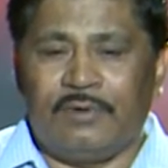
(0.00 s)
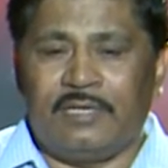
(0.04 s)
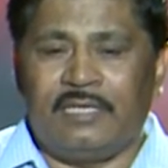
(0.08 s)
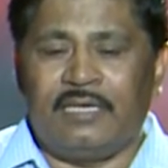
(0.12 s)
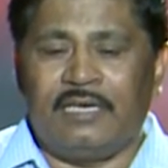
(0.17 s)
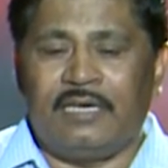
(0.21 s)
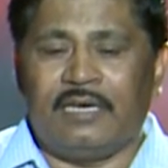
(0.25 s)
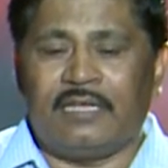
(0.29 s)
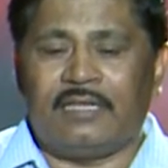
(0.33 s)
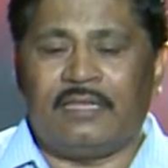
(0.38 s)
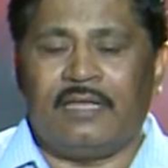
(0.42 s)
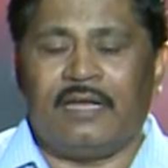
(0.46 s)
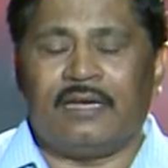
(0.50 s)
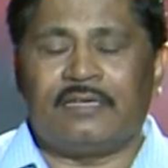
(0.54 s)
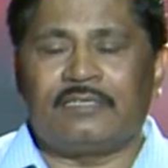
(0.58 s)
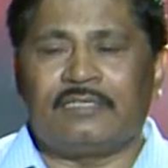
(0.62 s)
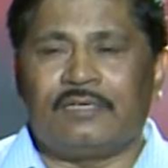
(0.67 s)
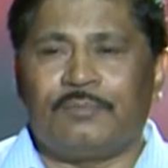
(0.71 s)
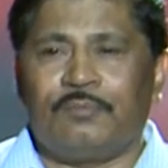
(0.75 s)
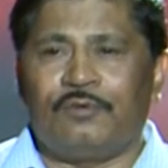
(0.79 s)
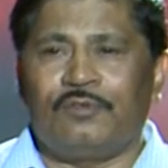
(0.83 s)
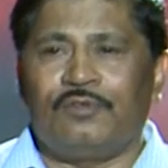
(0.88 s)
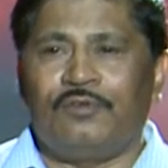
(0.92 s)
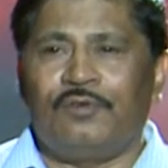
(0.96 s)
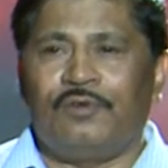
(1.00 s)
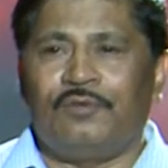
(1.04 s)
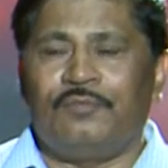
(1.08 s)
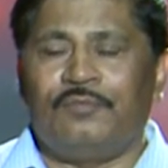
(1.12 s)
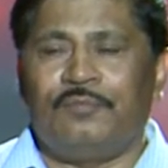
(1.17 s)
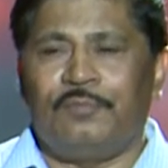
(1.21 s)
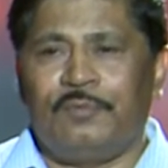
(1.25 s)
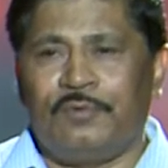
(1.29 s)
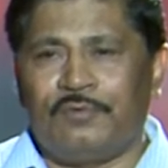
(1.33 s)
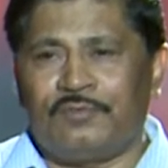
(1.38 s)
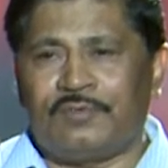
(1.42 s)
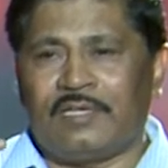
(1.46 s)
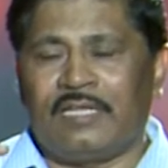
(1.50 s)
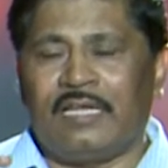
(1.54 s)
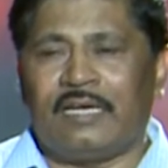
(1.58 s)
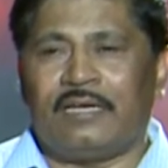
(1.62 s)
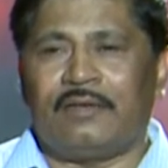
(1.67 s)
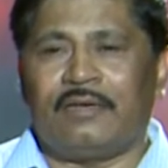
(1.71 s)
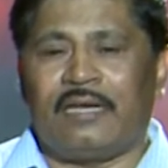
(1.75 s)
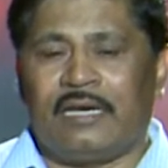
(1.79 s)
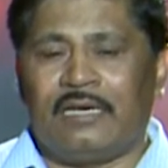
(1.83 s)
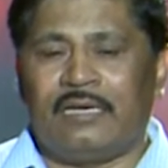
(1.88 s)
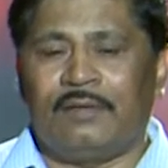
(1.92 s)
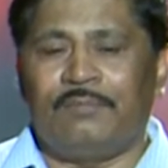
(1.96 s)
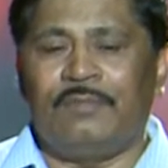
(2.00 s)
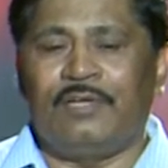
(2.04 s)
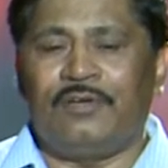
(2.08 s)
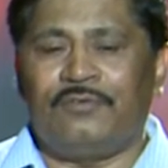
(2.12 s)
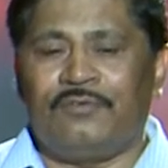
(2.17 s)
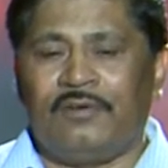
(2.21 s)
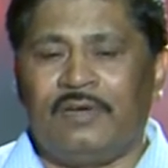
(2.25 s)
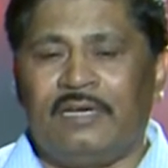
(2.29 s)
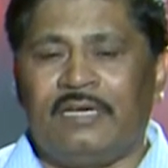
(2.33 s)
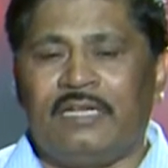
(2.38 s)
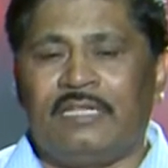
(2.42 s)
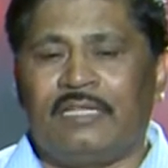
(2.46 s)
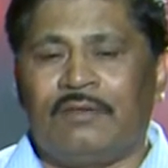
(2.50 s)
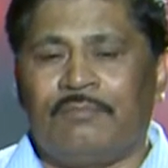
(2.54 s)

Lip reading: here, that suppose if you select randomly 20